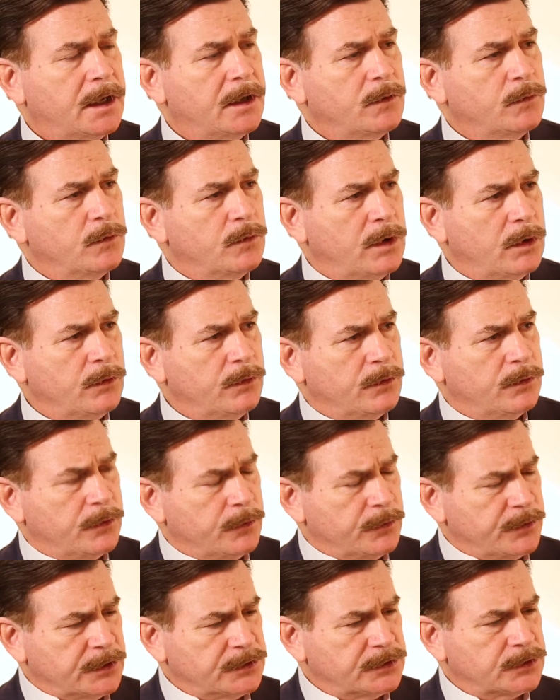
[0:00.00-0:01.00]
And what
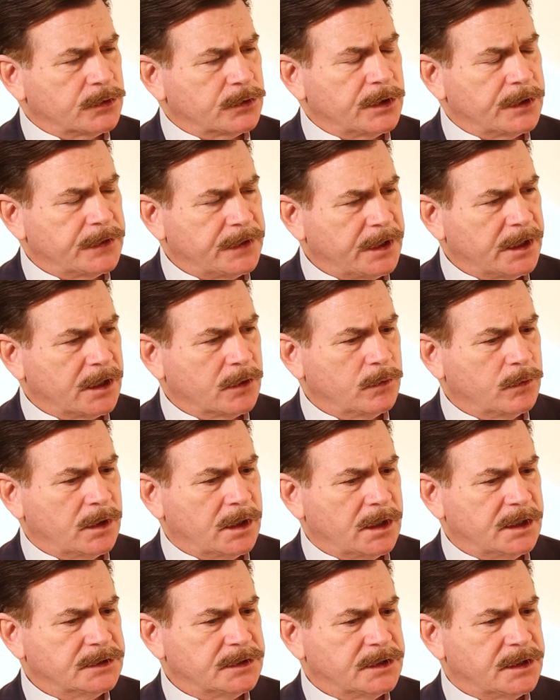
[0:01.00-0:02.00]
the story there
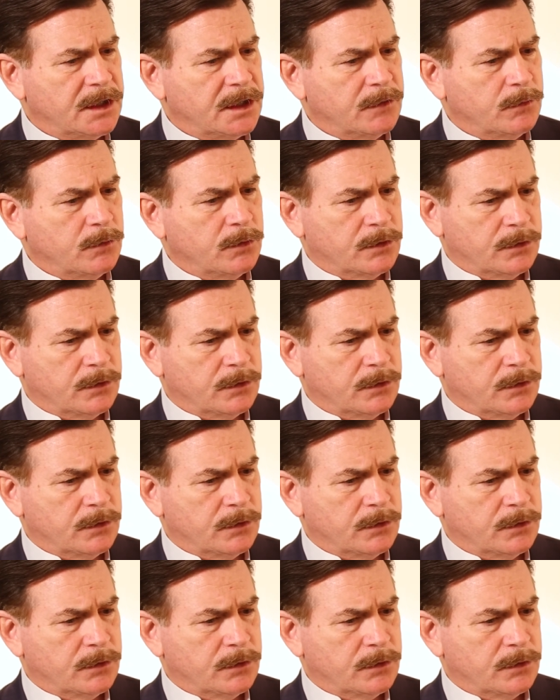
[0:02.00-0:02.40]
was that